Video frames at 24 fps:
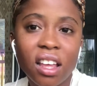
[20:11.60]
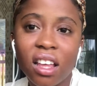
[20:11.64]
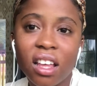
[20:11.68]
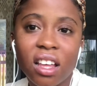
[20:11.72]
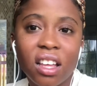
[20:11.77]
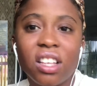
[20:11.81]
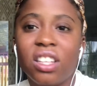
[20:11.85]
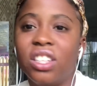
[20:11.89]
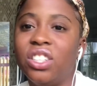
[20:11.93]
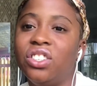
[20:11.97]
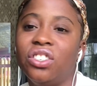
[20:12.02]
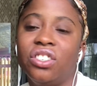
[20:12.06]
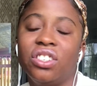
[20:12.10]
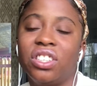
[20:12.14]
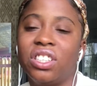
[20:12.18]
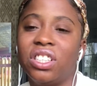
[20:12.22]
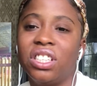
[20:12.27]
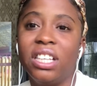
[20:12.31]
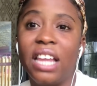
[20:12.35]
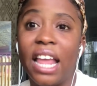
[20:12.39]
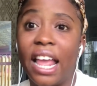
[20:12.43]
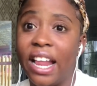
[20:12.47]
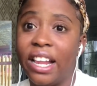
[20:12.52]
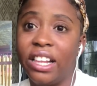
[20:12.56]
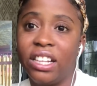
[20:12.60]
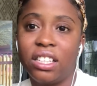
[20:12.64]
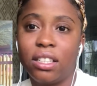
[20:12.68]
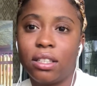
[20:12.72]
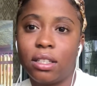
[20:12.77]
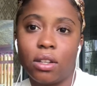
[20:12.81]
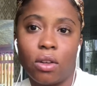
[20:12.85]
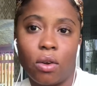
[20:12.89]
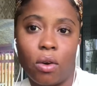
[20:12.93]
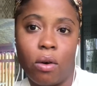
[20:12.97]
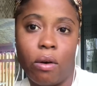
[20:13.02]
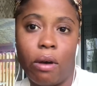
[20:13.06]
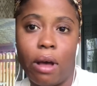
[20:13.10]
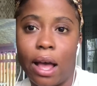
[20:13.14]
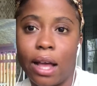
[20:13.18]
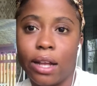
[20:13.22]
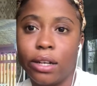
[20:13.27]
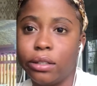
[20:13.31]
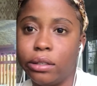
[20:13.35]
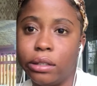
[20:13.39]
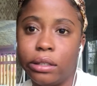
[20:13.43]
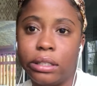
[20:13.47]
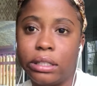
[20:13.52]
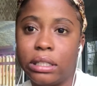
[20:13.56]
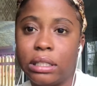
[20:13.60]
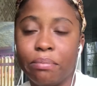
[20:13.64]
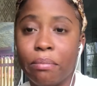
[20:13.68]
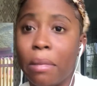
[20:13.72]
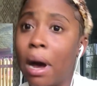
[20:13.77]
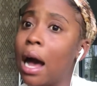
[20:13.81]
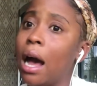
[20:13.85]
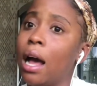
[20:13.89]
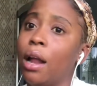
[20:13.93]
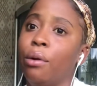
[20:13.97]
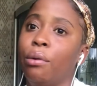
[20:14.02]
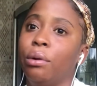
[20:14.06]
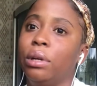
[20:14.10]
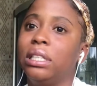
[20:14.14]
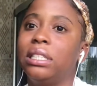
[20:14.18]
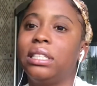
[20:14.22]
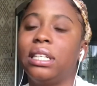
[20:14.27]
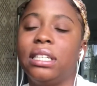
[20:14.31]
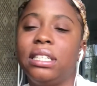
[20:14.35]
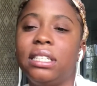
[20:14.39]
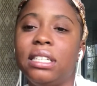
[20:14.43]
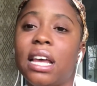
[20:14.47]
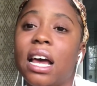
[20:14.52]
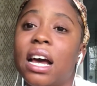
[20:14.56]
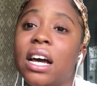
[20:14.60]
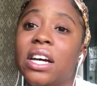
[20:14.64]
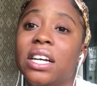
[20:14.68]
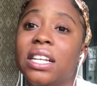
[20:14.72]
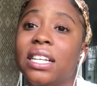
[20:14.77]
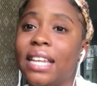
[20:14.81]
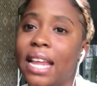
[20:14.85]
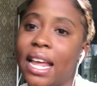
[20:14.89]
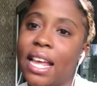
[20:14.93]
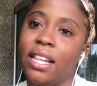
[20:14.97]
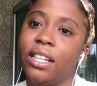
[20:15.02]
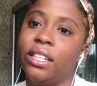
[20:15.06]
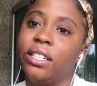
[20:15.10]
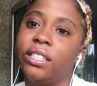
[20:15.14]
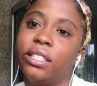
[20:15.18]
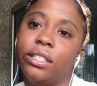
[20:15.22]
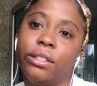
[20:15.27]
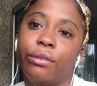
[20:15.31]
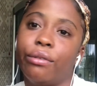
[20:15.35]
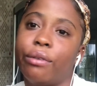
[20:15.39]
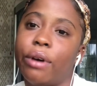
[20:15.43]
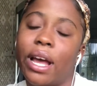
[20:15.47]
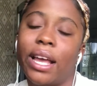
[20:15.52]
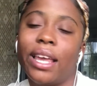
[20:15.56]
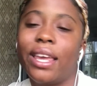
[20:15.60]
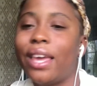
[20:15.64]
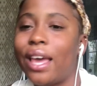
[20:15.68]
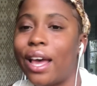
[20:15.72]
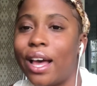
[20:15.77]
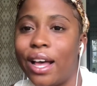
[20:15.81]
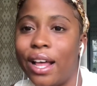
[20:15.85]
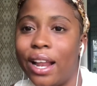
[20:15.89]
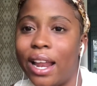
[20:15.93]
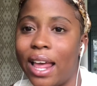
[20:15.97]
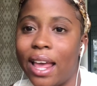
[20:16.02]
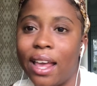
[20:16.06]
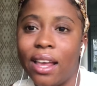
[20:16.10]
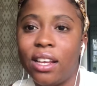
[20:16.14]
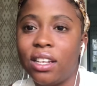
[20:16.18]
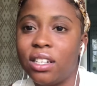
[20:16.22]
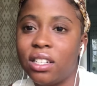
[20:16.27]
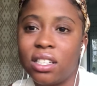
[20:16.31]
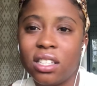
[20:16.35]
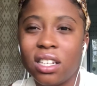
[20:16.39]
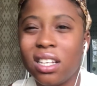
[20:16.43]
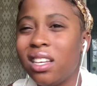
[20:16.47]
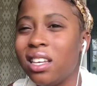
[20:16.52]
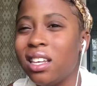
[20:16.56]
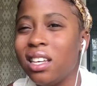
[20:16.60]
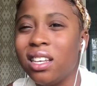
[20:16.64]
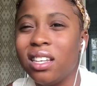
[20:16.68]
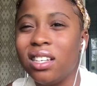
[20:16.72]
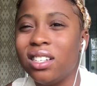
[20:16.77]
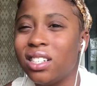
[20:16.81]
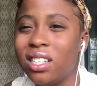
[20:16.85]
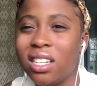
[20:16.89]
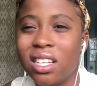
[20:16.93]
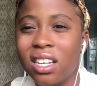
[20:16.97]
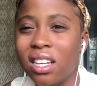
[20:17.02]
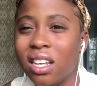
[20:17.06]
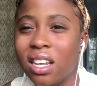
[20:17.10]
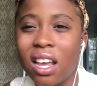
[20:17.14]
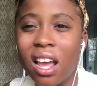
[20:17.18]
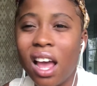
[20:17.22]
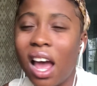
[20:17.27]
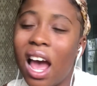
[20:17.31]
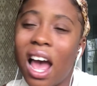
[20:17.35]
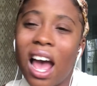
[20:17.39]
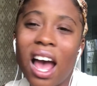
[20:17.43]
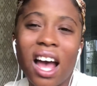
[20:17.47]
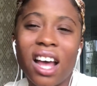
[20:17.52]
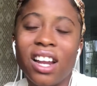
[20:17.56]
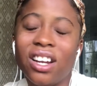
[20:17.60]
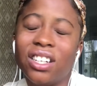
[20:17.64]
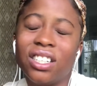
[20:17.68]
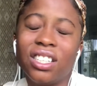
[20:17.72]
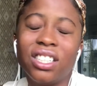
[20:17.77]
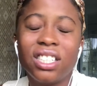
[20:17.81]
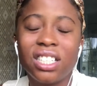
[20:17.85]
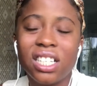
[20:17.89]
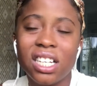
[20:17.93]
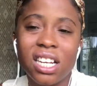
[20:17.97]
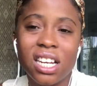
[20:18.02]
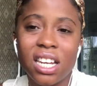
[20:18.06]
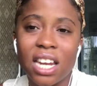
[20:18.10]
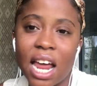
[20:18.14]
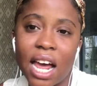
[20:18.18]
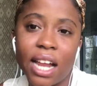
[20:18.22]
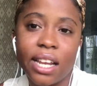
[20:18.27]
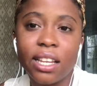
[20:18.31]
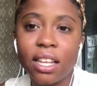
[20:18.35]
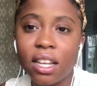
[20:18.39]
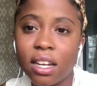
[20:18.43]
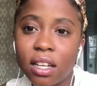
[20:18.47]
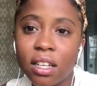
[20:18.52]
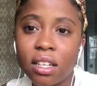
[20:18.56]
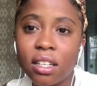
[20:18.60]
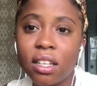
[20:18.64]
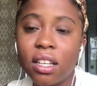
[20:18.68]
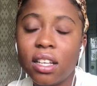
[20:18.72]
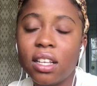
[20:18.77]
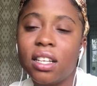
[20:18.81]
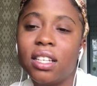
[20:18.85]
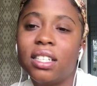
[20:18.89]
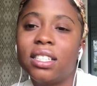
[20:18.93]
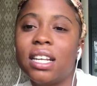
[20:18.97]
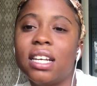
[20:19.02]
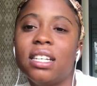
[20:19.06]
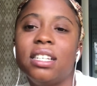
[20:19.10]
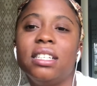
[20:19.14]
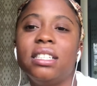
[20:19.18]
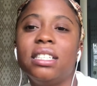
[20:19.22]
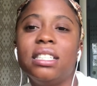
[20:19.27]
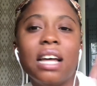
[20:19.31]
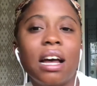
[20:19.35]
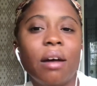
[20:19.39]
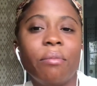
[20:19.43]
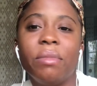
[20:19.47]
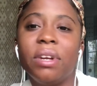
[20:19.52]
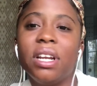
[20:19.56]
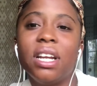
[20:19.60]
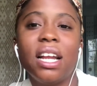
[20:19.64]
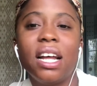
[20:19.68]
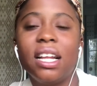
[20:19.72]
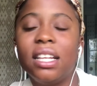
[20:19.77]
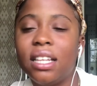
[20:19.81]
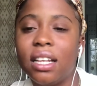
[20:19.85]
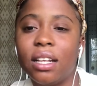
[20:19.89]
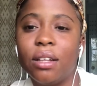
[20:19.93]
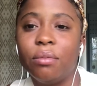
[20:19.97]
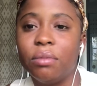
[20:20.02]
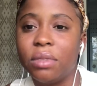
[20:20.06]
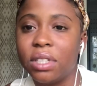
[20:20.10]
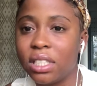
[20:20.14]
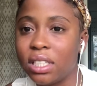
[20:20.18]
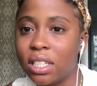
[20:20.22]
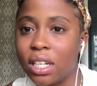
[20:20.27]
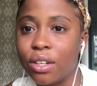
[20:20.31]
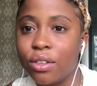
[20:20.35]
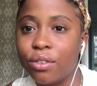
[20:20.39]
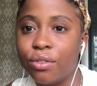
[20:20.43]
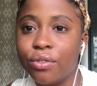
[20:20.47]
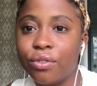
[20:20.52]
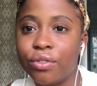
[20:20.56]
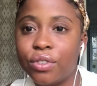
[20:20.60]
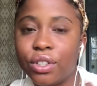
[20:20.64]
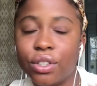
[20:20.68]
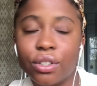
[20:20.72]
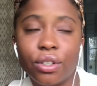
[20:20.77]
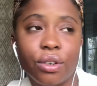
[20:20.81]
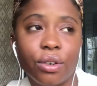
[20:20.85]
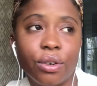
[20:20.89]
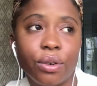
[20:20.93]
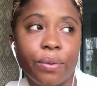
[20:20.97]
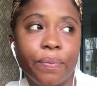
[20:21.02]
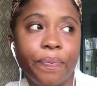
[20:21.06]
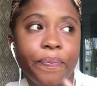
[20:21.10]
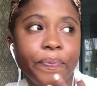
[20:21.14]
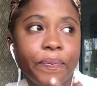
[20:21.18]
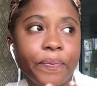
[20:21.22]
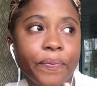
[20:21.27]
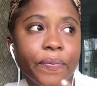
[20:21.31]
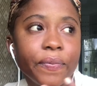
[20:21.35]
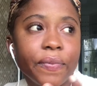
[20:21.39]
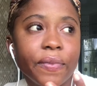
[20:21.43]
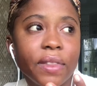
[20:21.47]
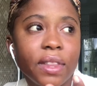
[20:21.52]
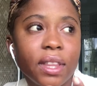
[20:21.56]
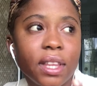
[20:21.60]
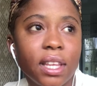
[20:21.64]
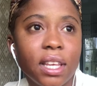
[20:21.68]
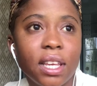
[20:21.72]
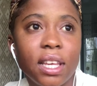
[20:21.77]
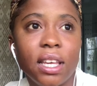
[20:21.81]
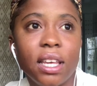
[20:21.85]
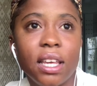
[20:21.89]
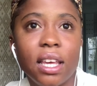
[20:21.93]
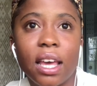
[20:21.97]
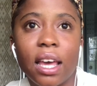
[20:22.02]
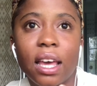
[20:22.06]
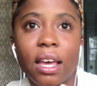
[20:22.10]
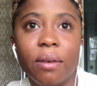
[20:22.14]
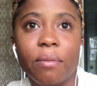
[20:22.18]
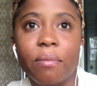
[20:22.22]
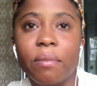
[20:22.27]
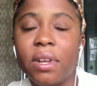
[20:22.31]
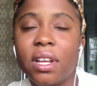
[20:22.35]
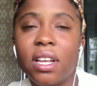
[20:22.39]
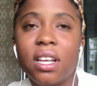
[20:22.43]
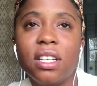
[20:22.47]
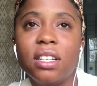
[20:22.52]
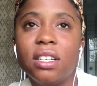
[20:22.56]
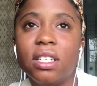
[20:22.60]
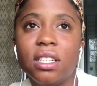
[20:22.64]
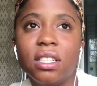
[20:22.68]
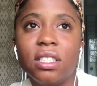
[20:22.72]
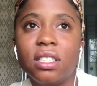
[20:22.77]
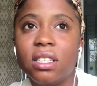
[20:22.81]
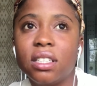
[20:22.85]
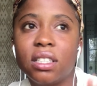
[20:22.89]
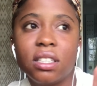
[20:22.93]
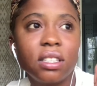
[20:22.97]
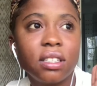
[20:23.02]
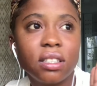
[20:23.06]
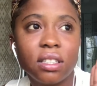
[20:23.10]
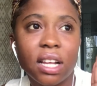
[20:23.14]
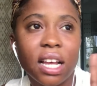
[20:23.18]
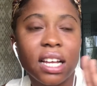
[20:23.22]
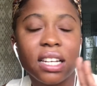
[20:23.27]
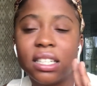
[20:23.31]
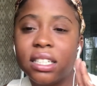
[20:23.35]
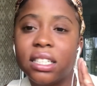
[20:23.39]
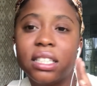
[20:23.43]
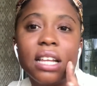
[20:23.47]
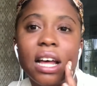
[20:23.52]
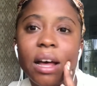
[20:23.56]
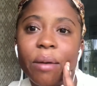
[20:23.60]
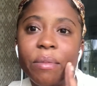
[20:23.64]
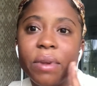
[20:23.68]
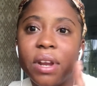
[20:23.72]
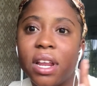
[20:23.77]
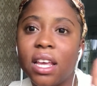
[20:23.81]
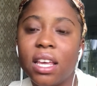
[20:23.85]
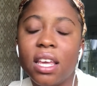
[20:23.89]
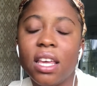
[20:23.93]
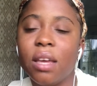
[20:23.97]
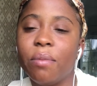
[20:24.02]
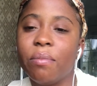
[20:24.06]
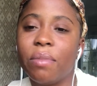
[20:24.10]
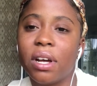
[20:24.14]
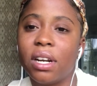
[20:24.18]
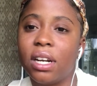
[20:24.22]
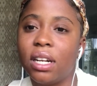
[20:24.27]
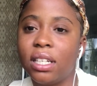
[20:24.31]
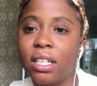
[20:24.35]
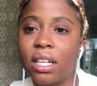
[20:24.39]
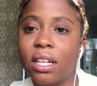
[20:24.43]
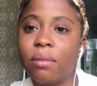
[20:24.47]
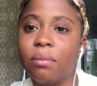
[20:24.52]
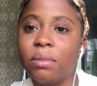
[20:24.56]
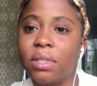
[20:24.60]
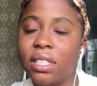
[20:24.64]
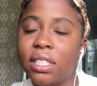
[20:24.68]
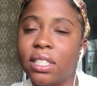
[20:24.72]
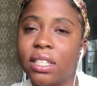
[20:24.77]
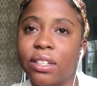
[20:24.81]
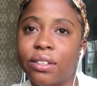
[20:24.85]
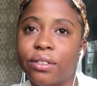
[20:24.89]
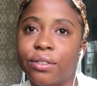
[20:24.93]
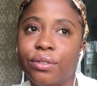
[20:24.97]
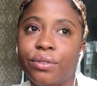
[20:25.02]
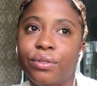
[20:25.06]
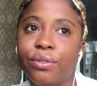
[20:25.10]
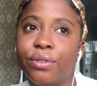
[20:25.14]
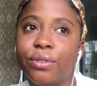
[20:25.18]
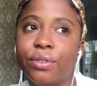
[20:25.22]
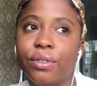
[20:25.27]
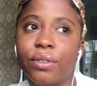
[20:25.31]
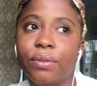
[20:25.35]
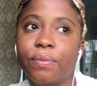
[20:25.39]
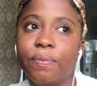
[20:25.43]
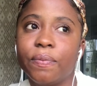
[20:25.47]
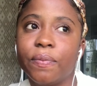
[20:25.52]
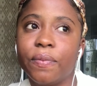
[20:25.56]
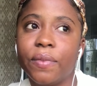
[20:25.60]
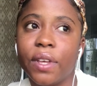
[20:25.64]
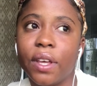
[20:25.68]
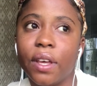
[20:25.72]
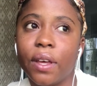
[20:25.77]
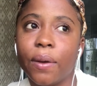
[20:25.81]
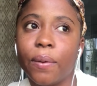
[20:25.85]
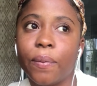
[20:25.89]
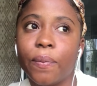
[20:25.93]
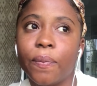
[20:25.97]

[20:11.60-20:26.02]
just dead so and just ball out say she have a dead so I can't like she and a she that so I just that me that tell myself so yeah I just that me keep on tell myself yeah